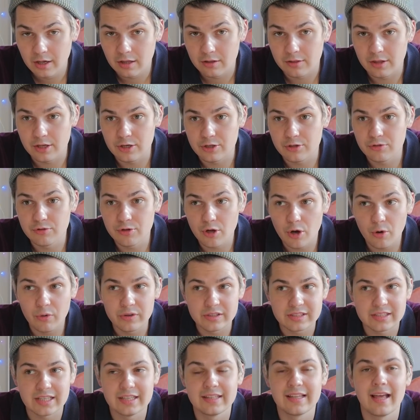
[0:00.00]
then you know
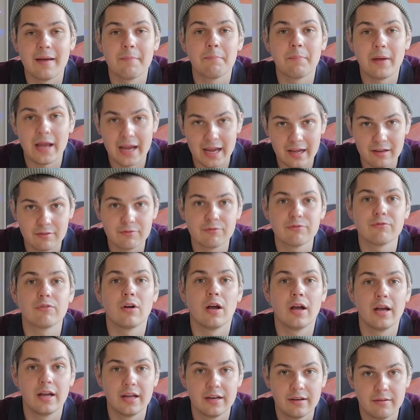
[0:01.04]
it's getting that
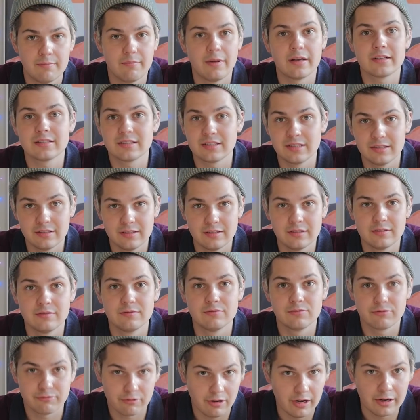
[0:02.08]
pan-fried Mexican
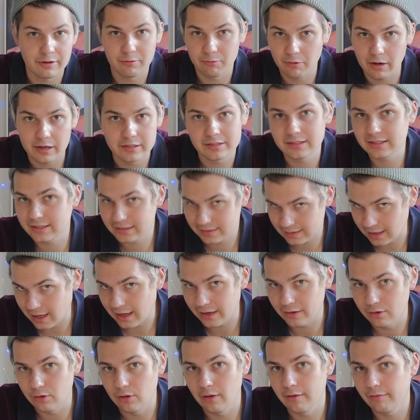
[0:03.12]
fried rice
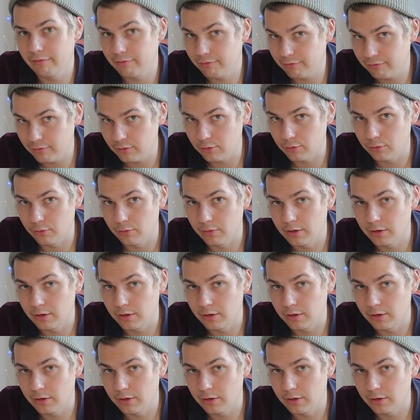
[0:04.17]
style of food.